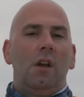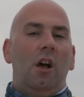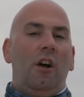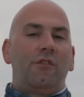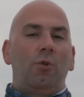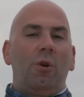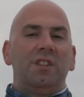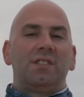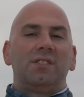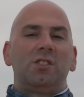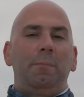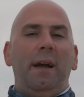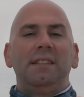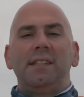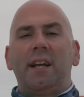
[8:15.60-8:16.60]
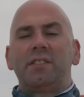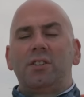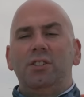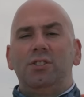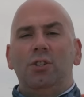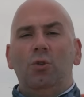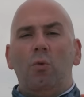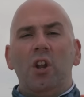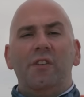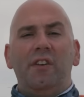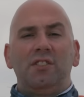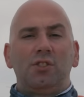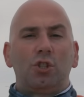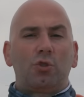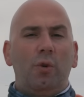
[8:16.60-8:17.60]
Of course, SpaceX could do one of
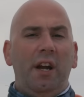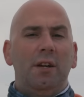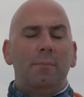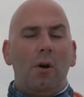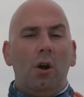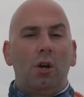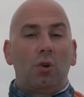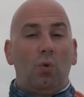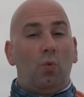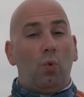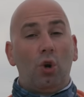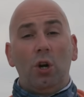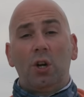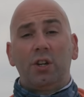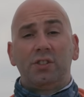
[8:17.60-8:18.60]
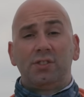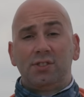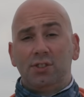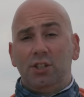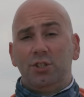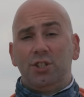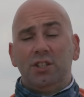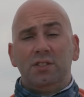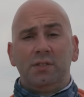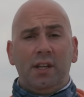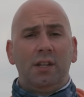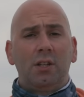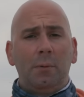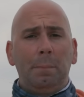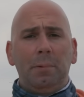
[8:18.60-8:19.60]
its trademark work surges
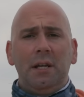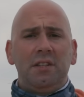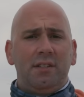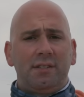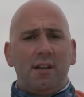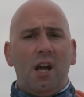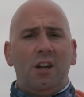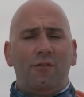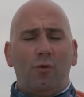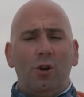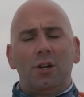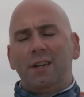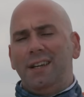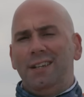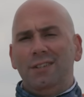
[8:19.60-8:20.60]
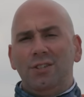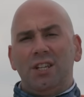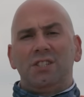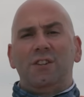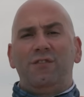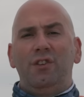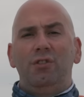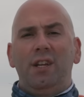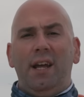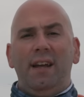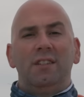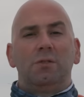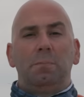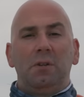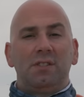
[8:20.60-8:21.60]
and complete this kind of work in just a few
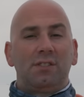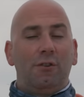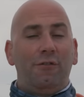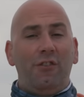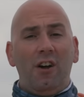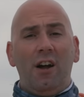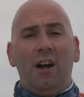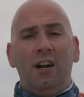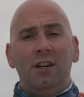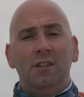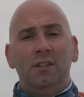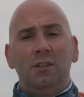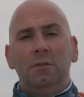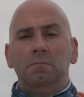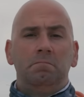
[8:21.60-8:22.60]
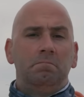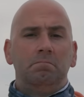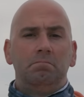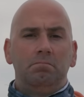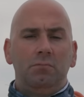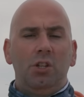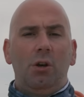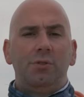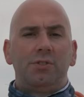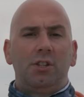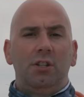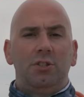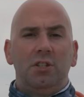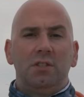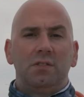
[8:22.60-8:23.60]
days, but so far, no
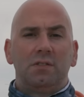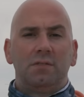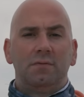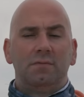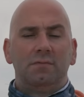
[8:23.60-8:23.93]
surges.